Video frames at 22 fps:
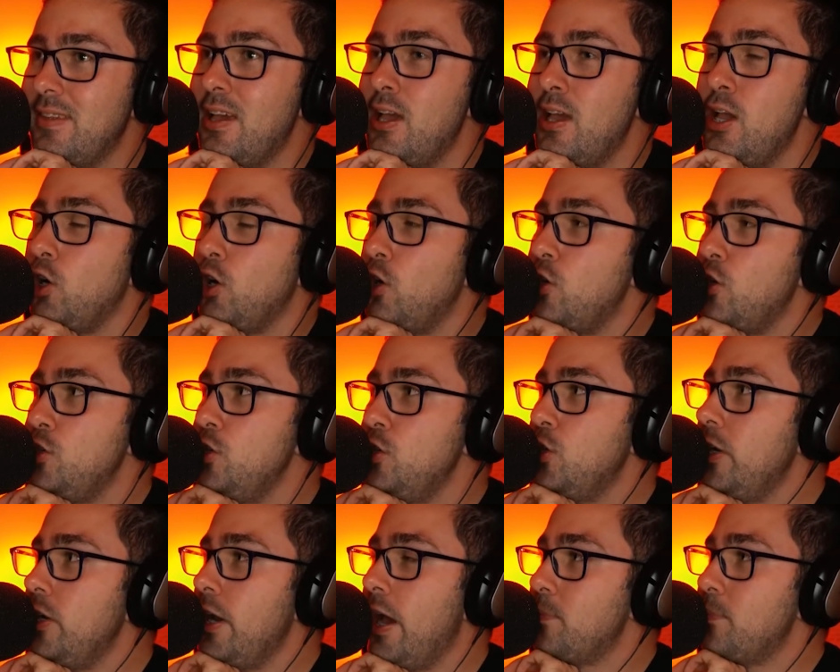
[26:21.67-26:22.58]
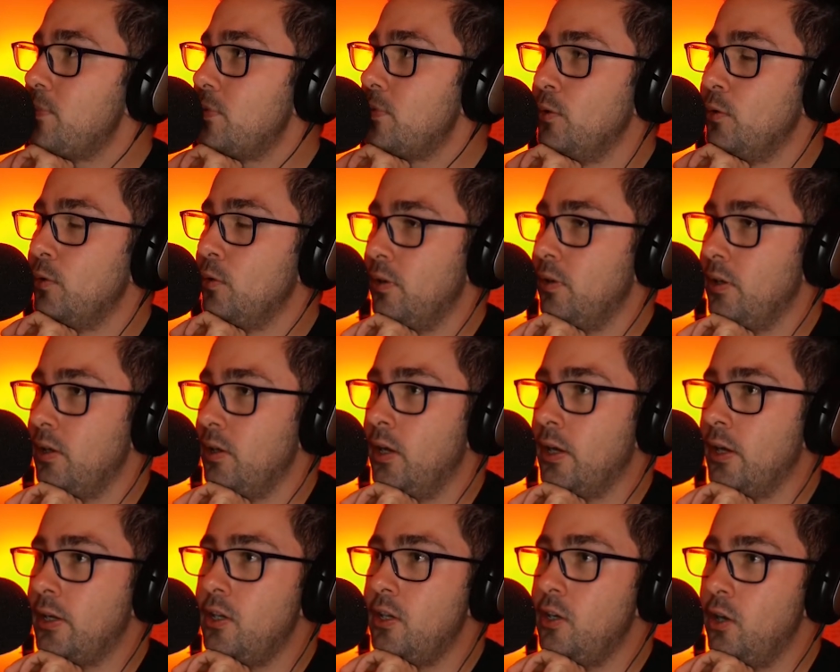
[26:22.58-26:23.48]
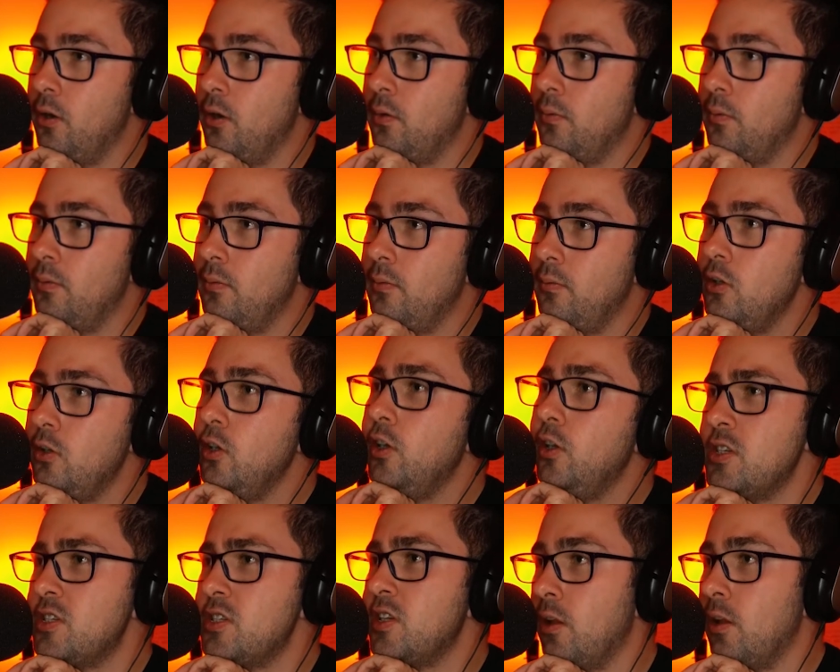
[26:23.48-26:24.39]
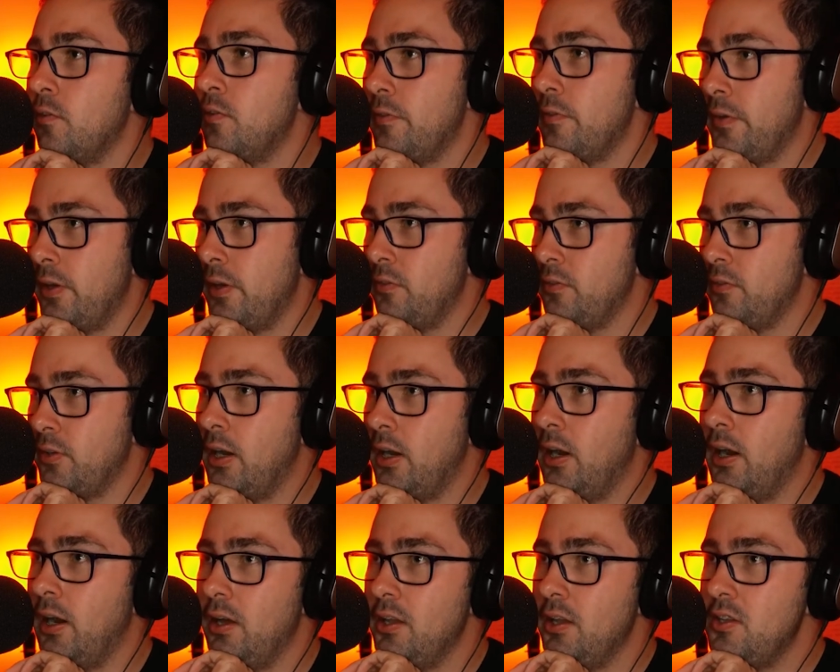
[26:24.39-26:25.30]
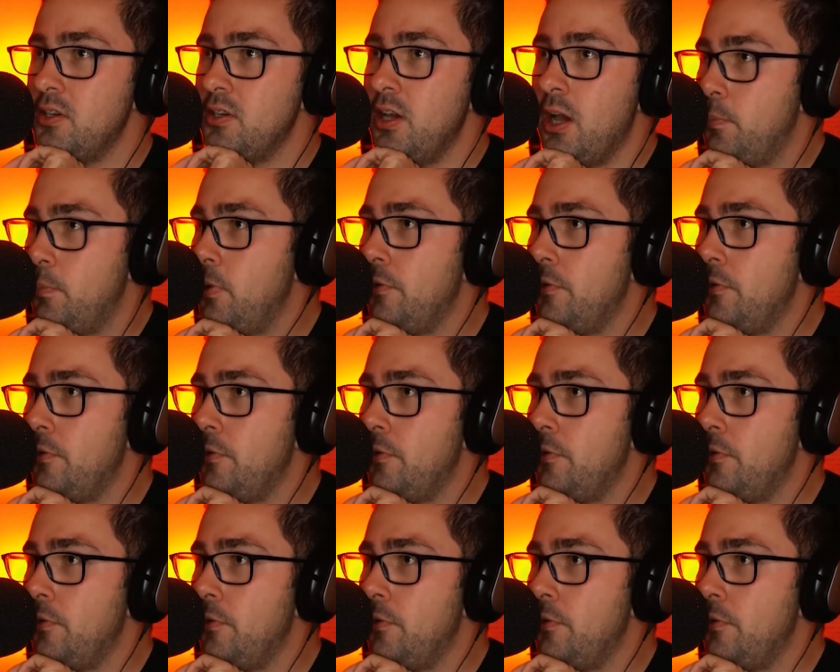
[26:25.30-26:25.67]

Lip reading: Because you could absolutely, like, you know, you can sell it for the value of the cards.